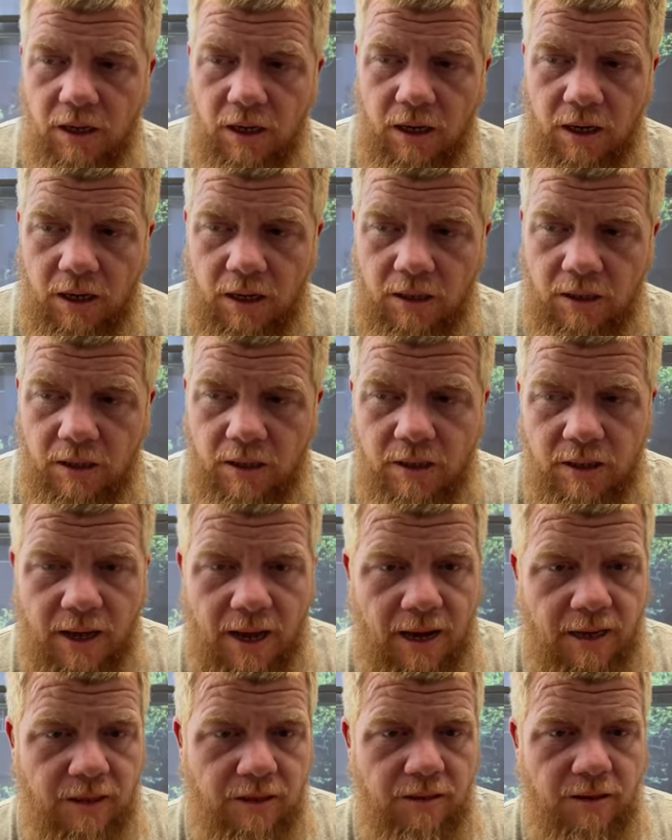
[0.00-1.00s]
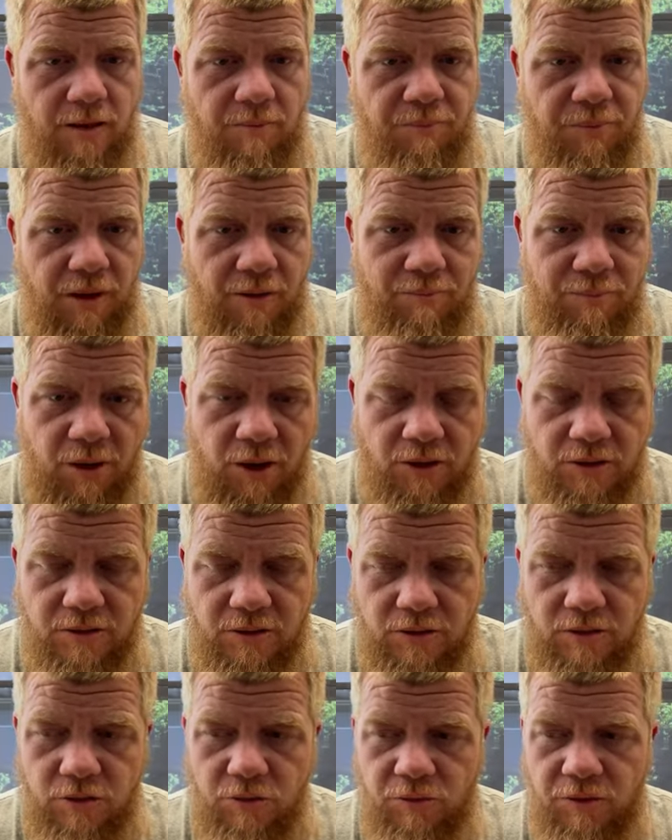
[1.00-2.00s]
uh, had a, a, big part to
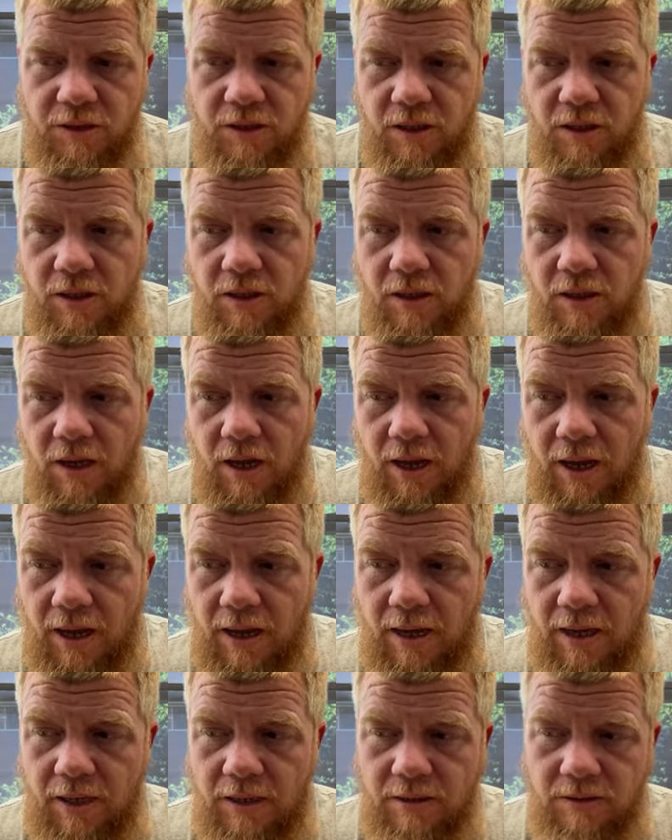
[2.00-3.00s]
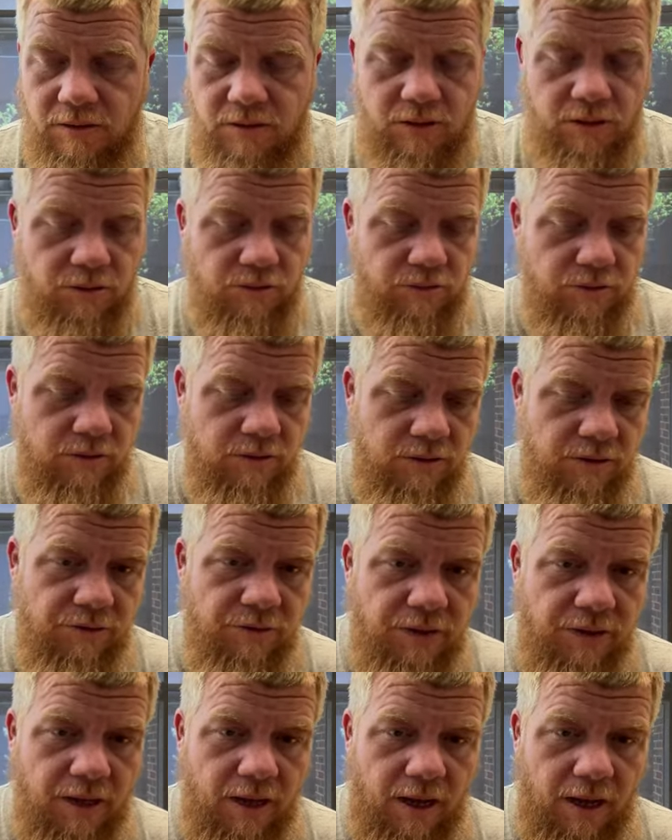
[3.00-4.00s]
do with it, and so you know
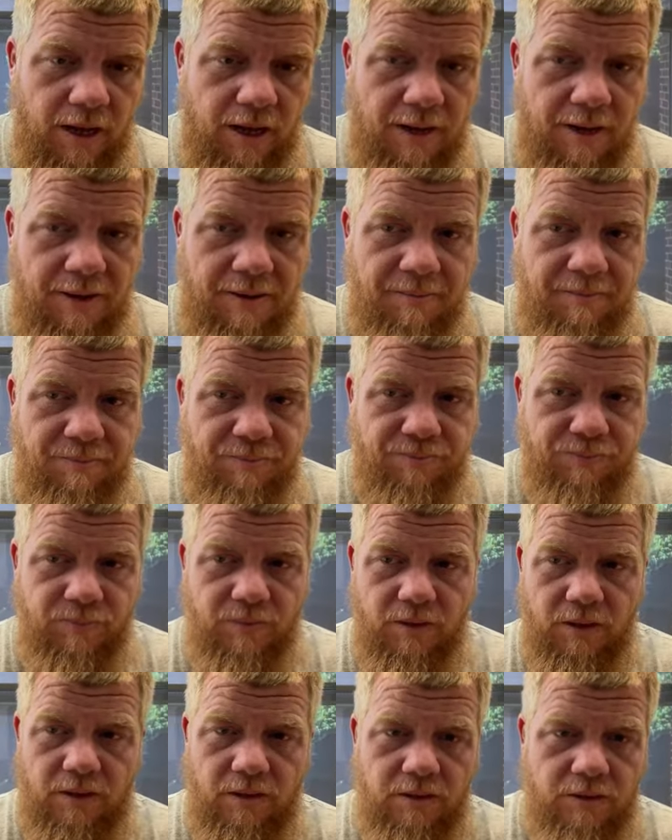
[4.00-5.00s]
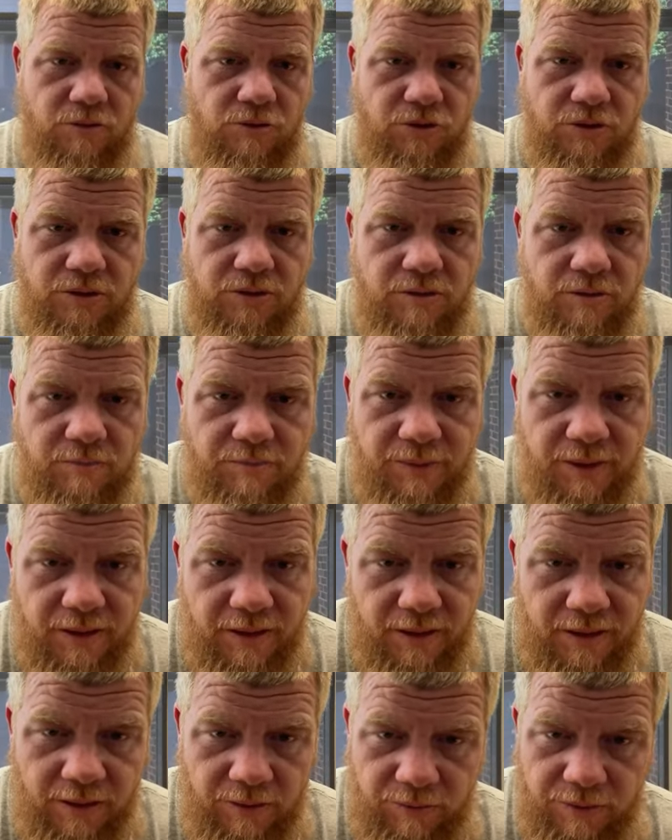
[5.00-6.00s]
um, just. But
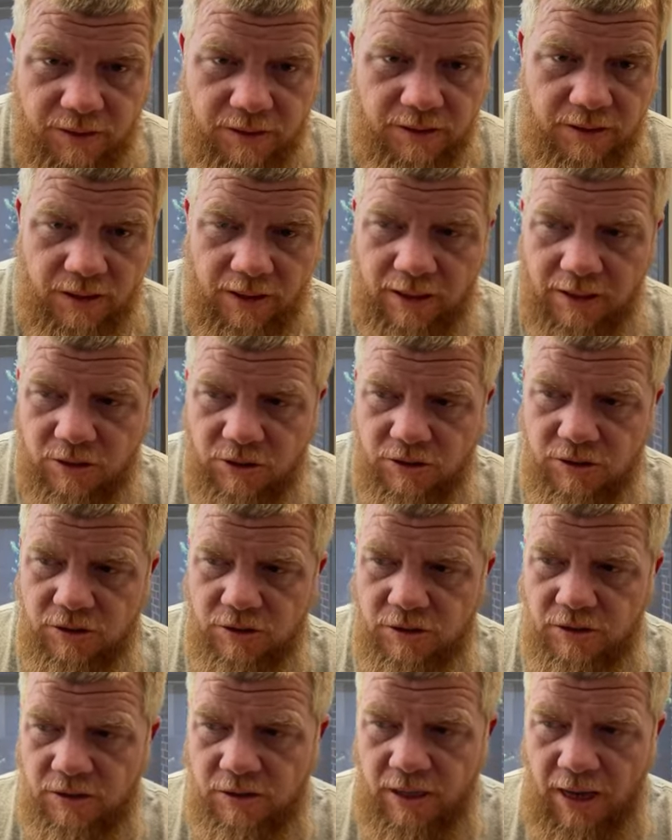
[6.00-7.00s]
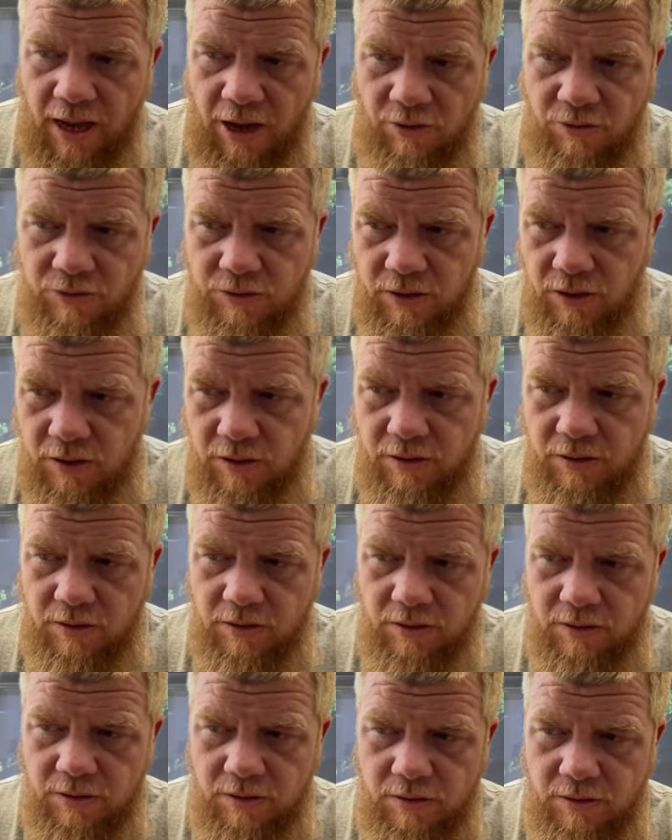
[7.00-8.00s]
anyways, I just count
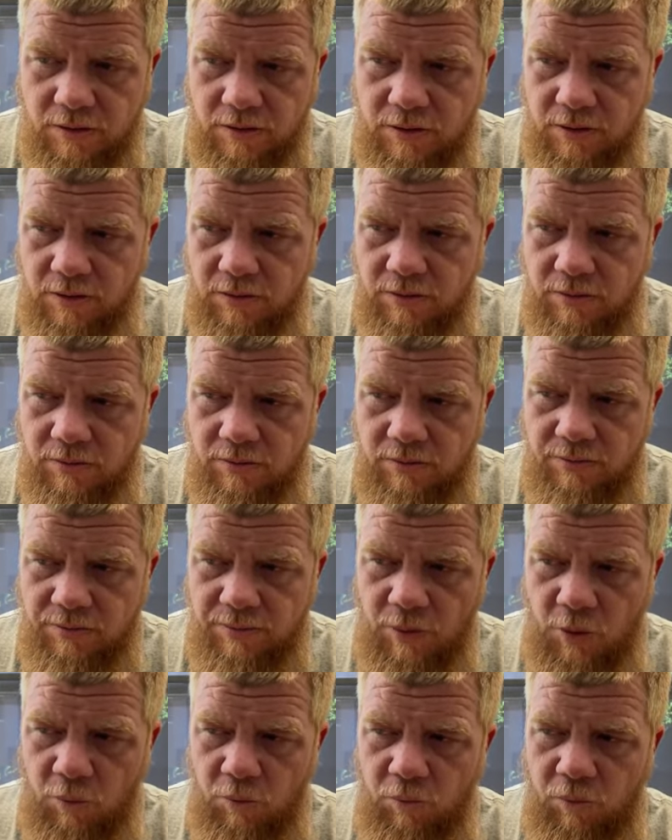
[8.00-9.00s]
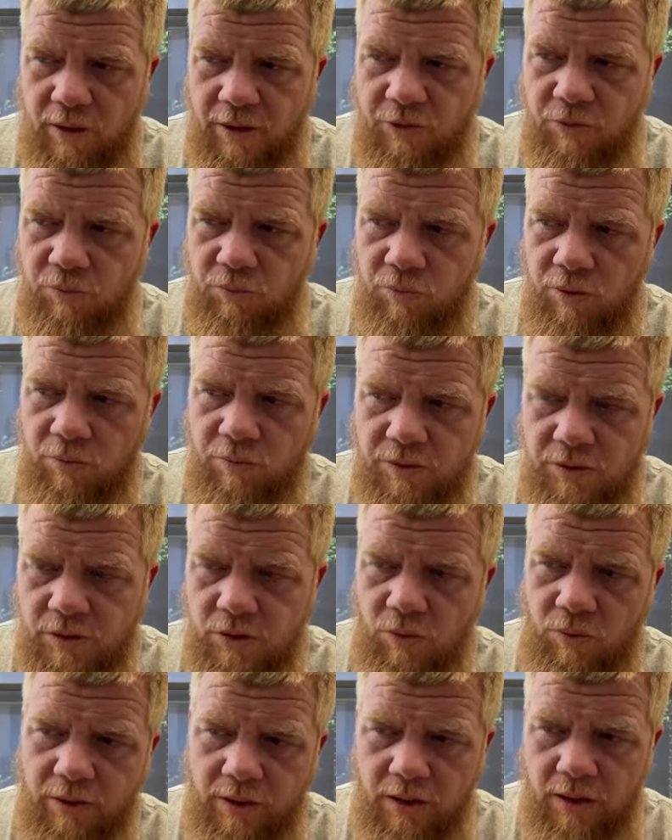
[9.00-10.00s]
the with what was
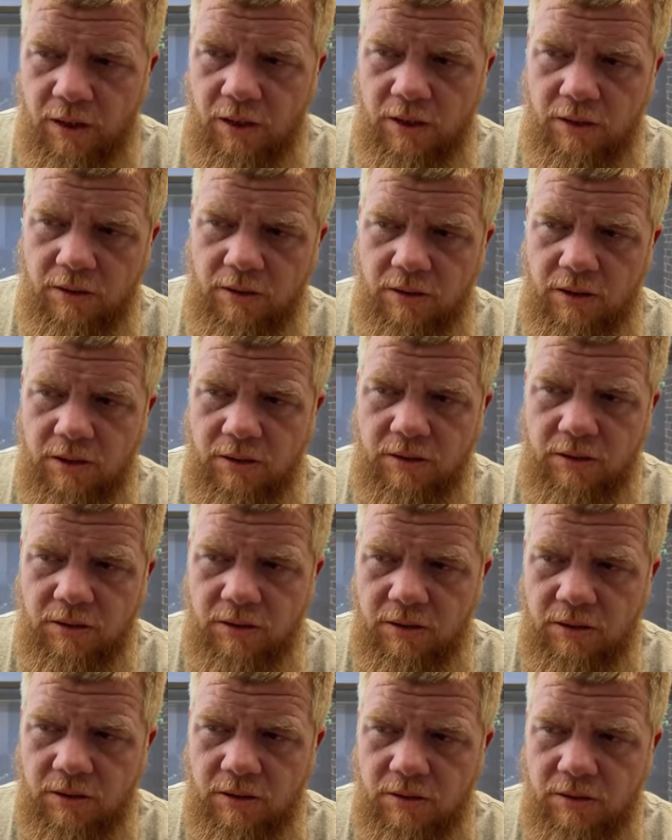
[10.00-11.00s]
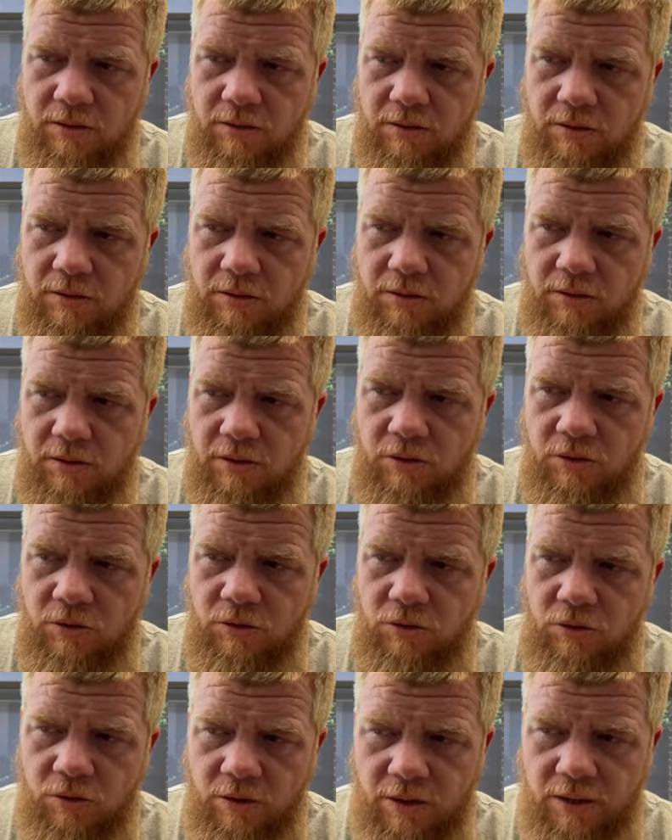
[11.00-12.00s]
going on in in the New
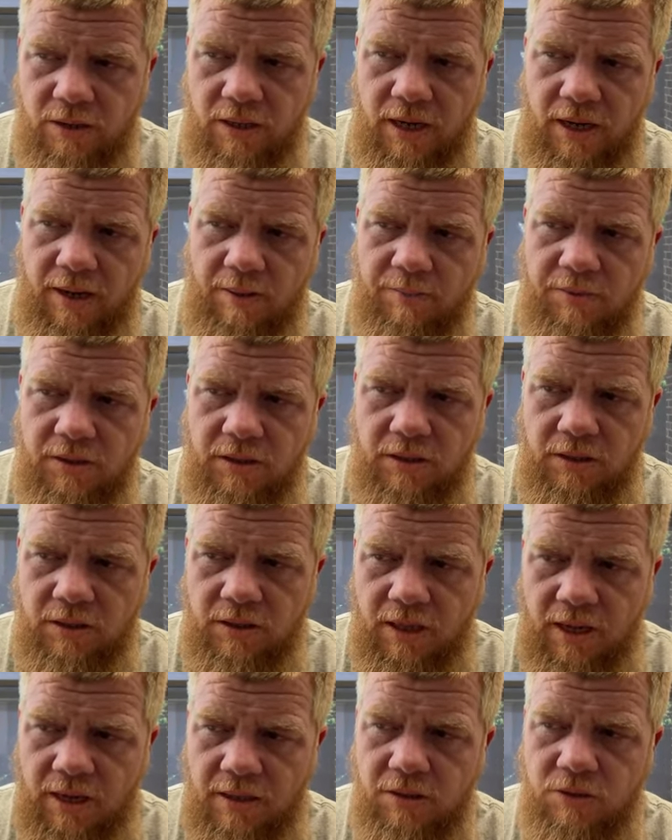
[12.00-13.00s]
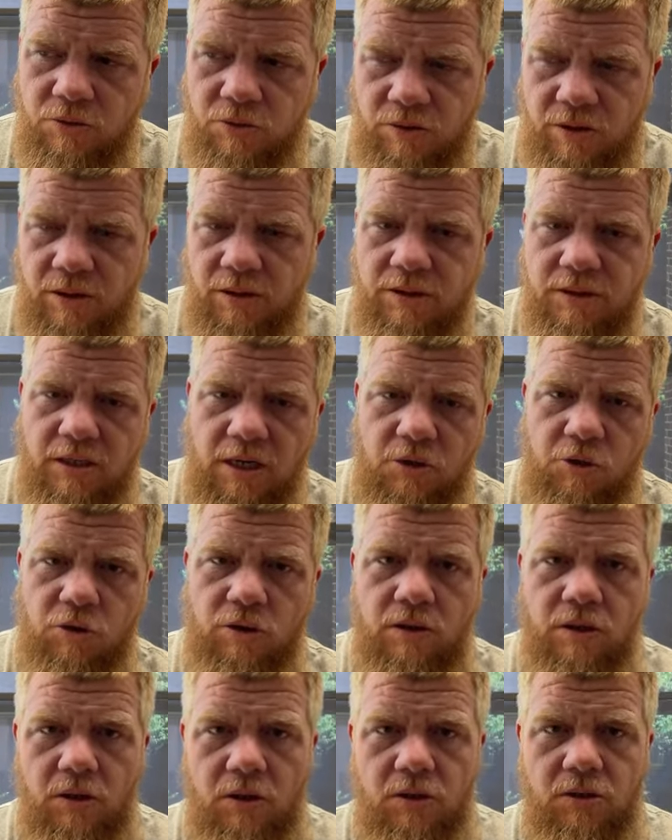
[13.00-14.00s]
York Times in the editorial section.